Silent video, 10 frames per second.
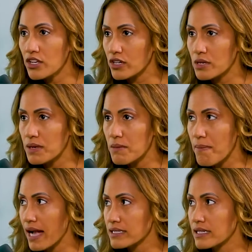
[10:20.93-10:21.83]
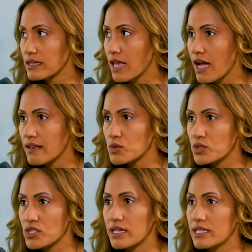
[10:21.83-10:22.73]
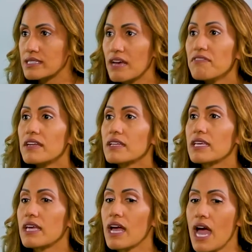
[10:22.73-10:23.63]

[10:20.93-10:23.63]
you're going to be impacting lives, which indefinitely